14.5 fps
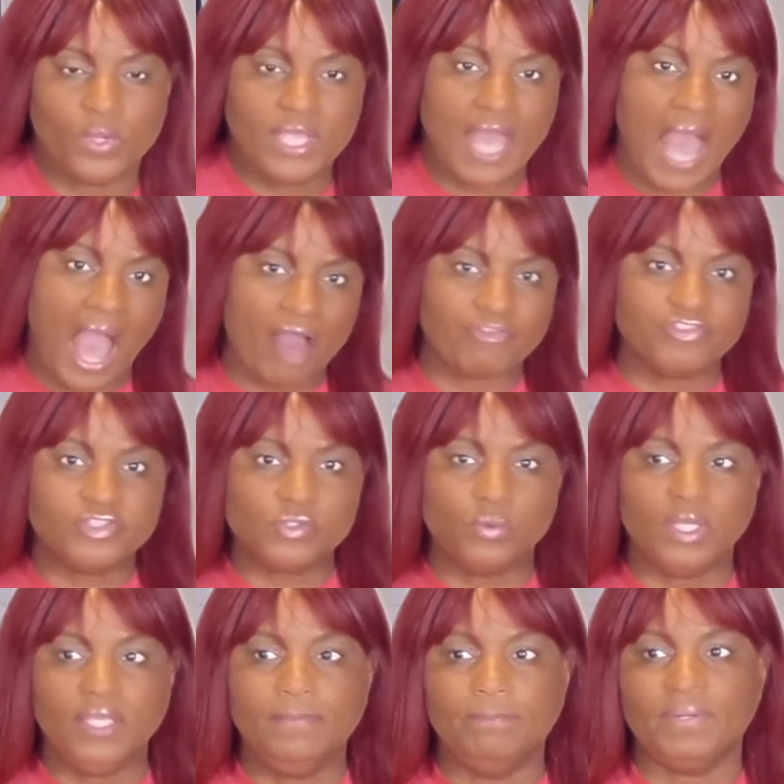We have
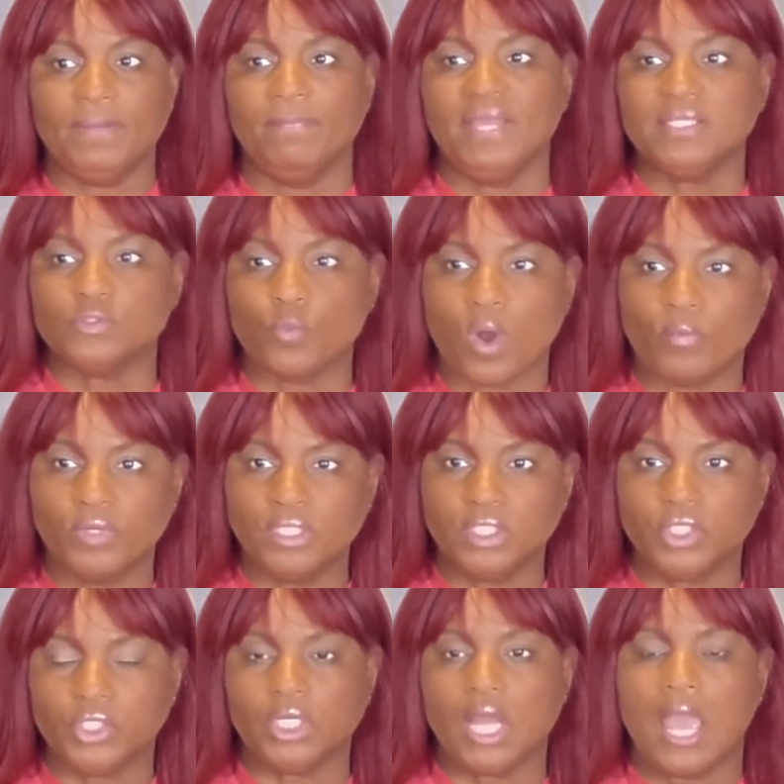to implement what we
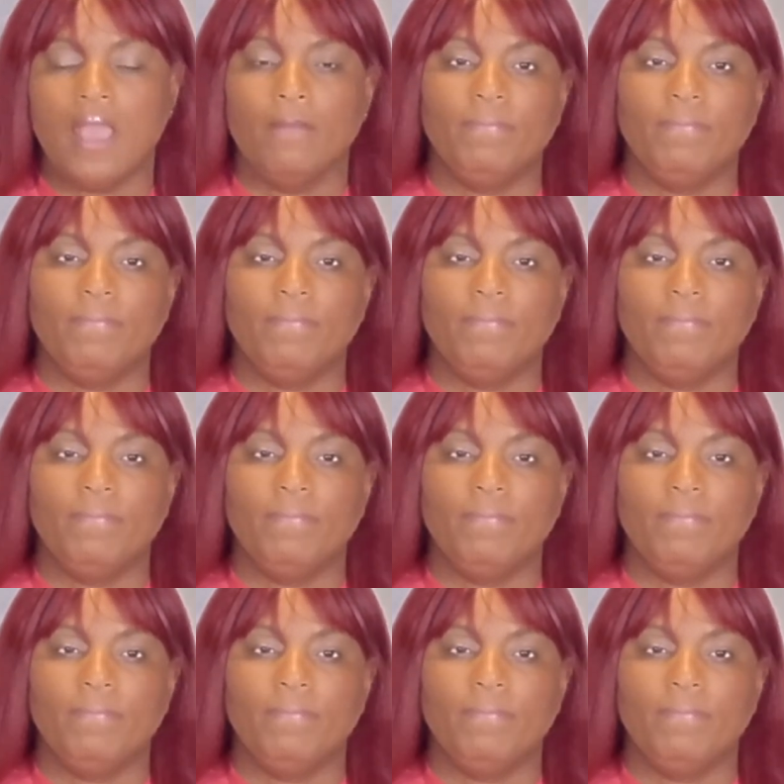learn